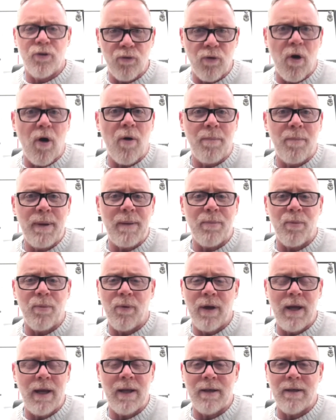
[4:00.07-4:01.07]
to draw
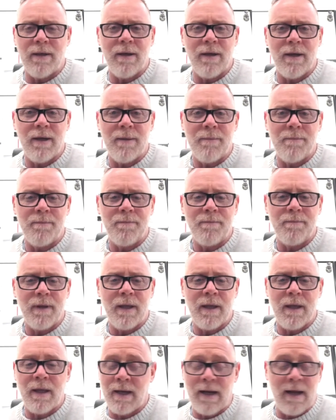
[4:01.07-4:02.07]
people in.
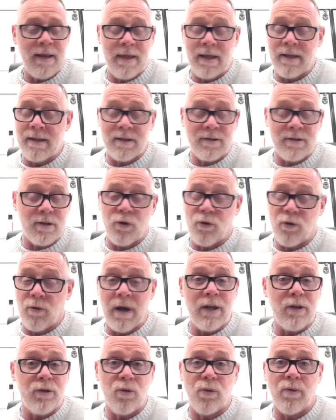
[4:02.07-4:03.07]
And I think that's a
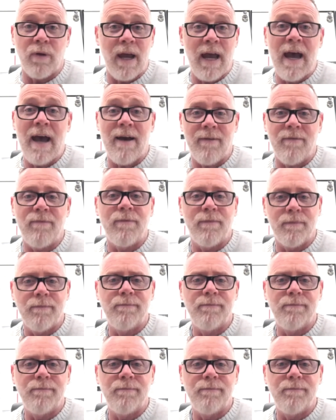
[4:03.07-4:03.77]
great tool to have.